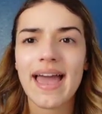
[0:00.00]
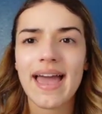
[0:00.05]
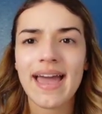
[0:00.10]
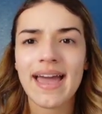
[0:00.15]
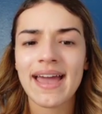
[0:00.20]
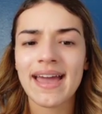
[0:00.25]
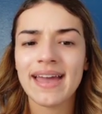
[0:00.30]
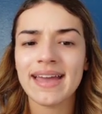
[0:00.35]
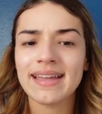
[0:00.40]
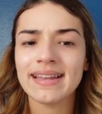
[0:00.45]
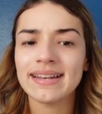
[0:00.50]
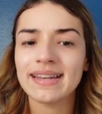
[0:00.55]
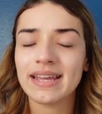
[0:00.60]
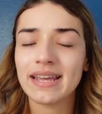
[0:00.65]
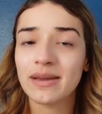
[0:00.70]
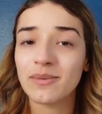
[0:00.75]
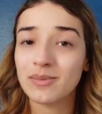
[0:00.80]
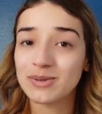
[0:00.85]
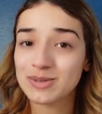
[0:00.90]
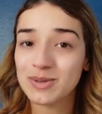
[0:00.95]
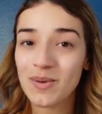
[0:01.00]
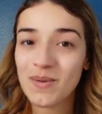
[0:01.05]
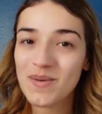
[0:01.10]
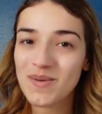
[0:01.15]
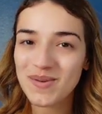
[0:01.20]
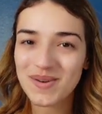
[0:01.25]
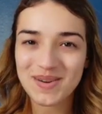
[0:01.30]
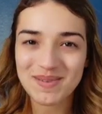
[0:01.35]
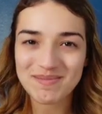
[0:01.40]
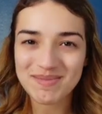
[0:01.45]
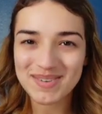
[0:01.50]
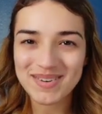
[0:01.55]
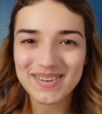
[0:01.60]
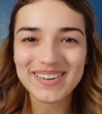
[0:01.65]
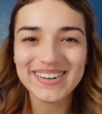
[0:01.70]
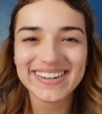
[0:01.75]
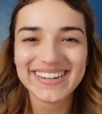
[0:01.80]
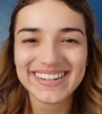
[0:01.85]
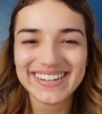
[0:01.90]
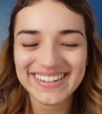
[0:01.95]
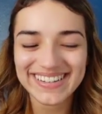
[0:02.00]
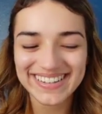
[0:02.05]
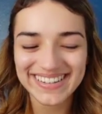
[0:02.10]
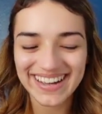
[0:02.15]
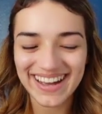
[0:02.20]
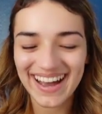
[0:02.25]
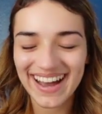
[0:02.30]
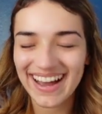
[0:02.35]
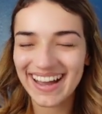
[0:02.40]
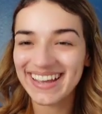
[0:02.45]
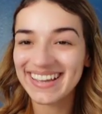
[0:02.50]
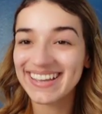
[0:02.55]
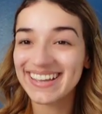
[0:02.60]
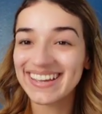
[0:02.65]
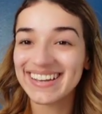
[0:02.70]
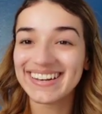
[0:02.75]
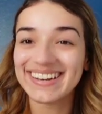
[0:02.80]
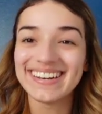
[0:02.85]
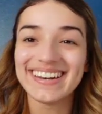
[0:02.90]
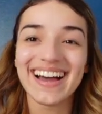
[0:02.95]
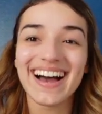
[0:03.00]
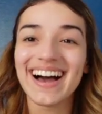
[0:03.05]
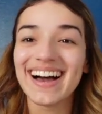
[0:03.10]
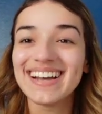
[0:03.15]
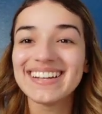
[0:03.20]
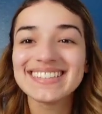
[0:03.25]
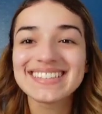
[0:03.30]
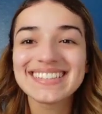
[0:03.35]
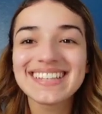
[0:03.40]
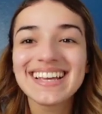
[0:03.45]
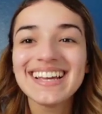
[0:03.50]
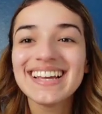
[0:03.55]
And it was horrible. I cannot